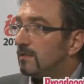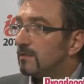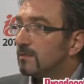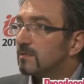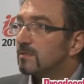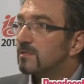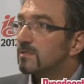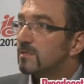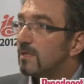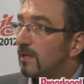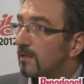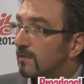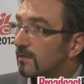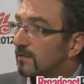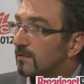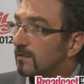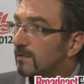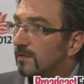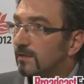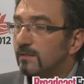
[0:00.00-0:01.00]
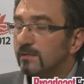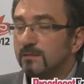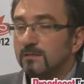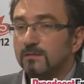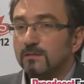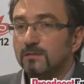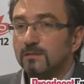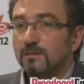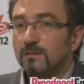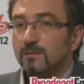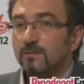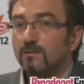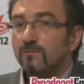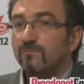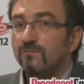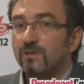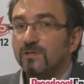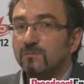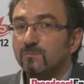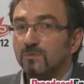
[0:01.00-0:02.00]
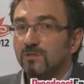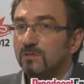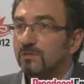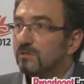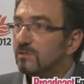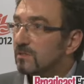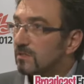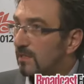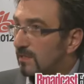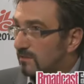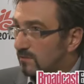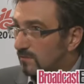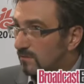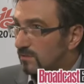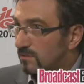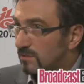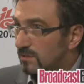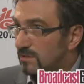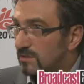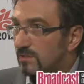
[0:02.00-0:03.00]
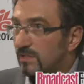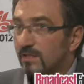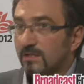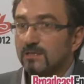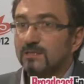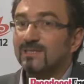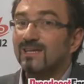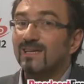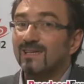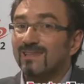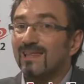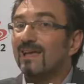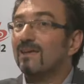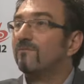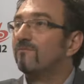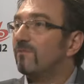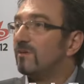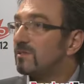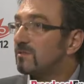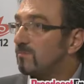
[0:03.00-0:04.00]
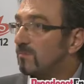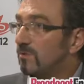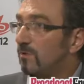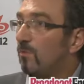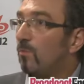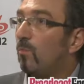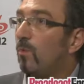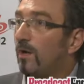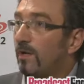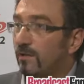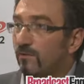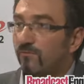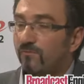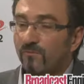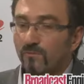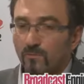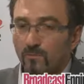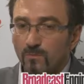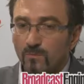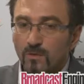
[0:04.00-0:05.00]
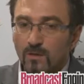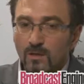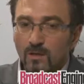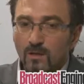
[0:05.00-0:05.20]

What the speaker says: sunk and investment into technologies, they can take that investment away from